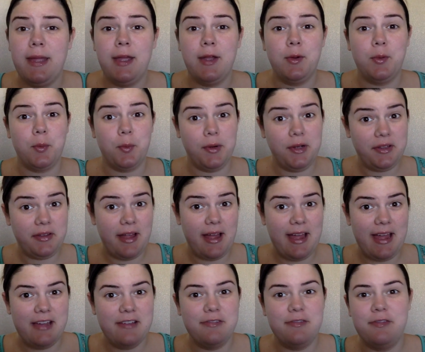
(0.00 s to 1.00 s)
in real
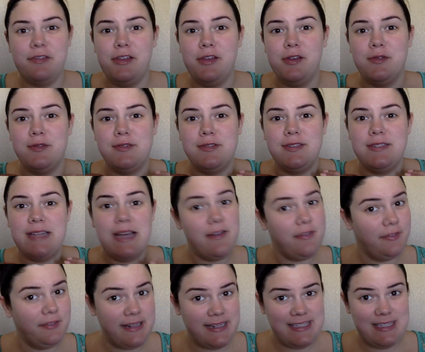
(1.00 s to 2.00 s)
life, you've
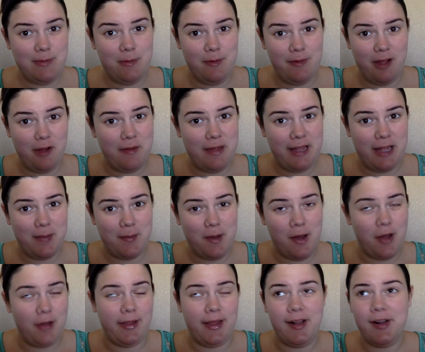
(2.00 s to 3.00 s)
definitely seen me without makeup
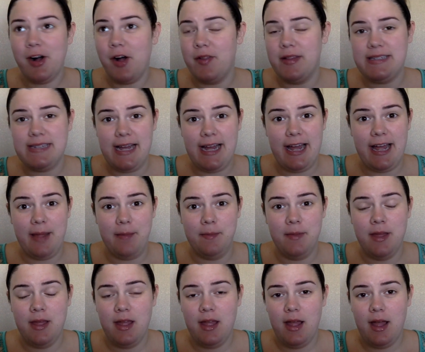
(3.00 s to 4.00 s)
on, like, all the time.
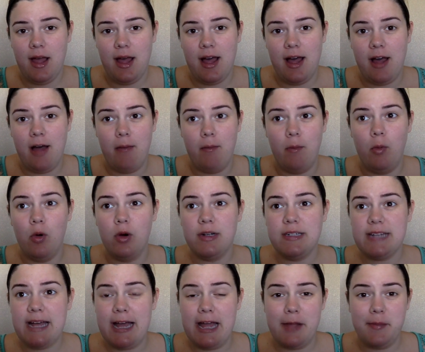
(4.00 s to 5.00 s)
More
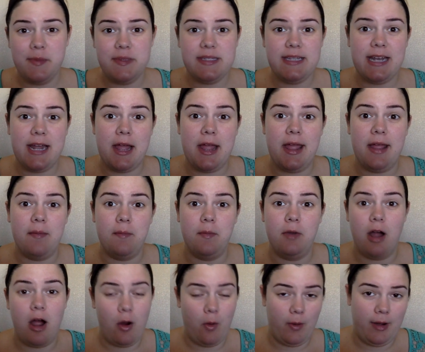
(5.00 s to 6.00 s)
times than I am
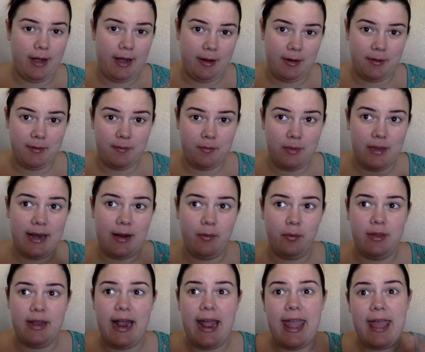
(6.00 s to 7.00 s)
not wearing, than
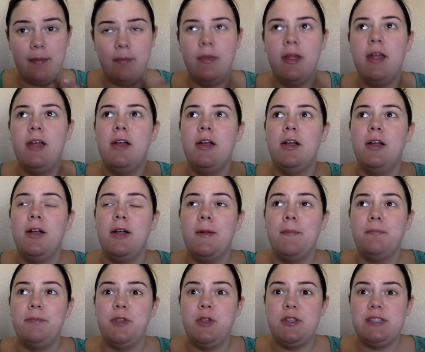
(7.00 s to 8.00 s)
I am.
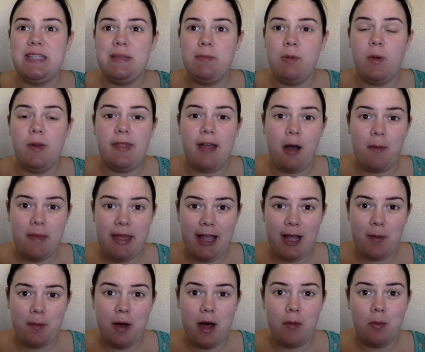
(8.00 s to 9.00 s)
You see me without
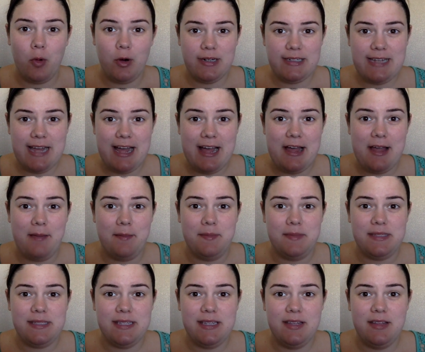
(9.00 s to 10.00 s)
makeup on more
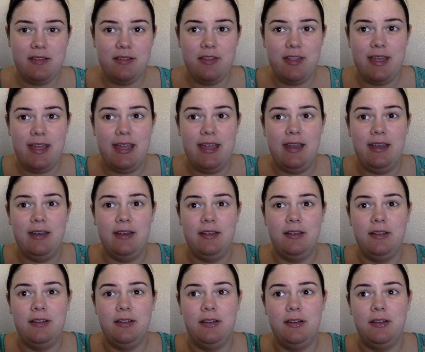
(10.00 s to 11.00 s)
times than
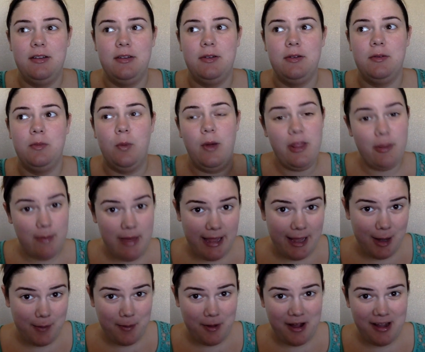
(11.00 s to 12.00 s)
with
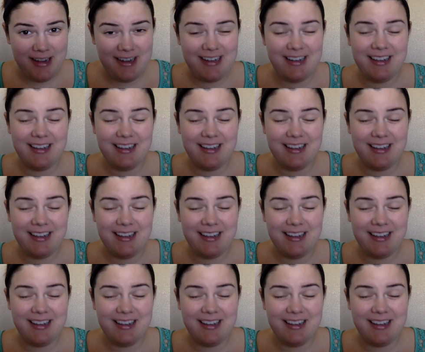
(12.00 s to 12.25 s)
makeup on.